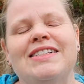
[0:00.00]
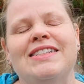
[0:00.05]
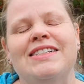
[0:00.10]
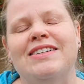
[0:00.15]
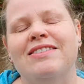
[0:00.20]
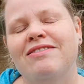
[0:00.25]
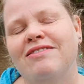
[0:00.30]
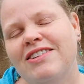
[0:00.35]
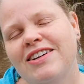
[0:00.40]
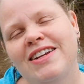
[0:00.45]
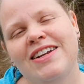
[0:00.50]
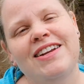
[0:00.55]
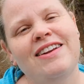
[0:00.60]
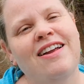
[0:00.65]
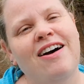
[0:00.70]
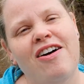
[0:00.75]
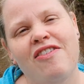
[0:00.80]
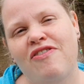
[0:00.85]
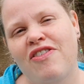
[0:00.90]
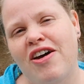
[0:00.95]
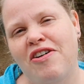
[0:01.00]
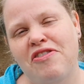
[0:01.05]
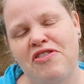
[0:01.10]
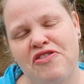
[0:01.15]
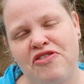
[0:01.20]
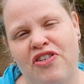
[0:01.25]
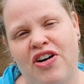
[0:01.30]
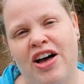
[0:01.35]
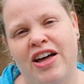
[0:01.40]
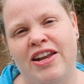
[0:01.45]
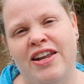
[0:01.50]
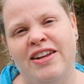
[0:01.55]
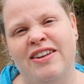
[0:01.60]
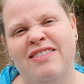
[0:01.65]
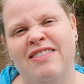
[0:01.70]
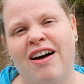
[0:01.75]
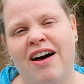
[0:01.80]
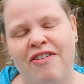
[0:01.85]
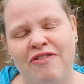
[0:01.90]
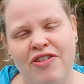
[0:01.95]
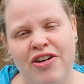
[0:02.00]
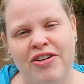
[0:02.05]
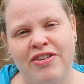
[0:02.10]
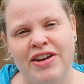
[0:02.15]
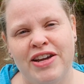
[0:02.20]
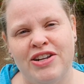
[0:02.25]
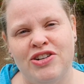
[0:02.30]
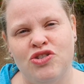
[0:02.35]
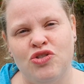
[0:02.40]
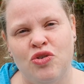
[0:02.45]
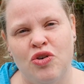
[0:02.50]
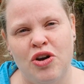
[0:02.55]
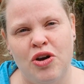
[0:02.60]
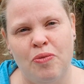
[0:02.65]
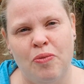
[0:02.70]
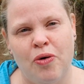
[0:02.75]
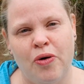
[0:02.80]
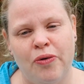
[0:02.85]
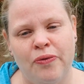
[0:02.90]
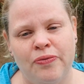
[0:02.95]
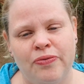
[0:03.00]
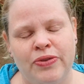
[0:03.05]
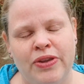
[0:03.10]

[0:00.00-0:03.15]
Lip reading: really not very fun and not very enjoyable.